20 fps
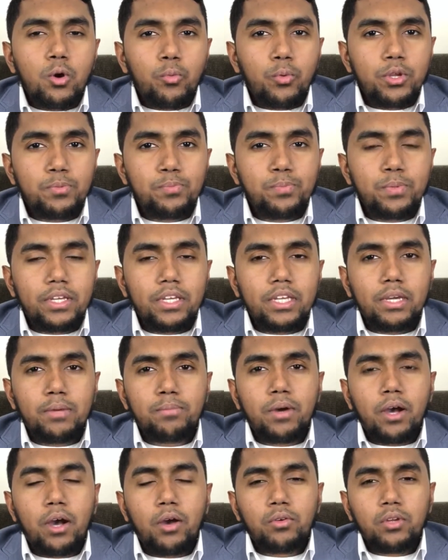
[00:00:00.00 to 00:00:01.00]
we're speaking
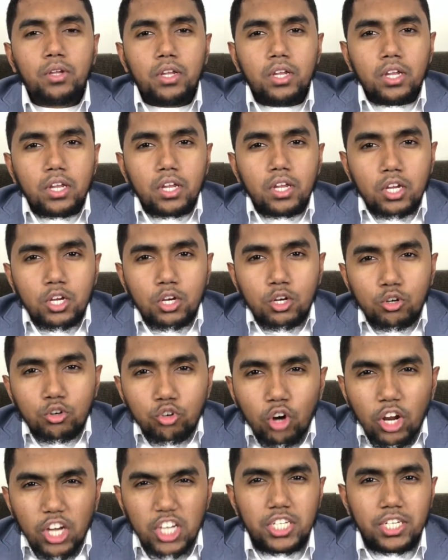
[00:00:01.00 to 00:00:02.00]
about
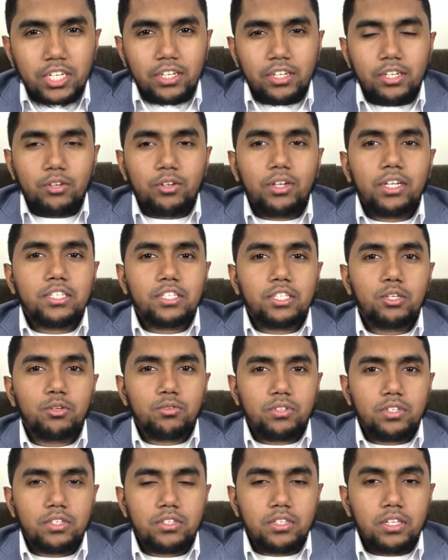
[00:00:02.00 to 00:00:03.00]
crushing your
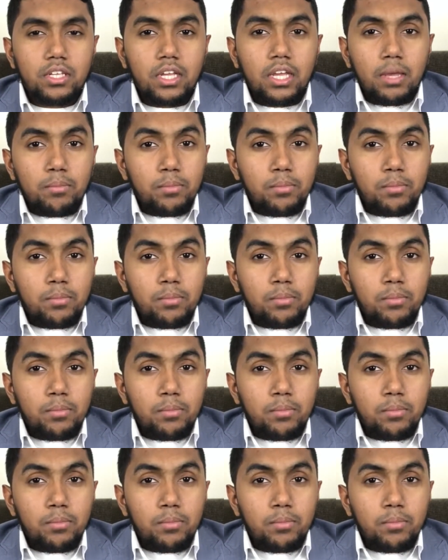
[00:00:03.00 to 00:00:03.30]
excuses.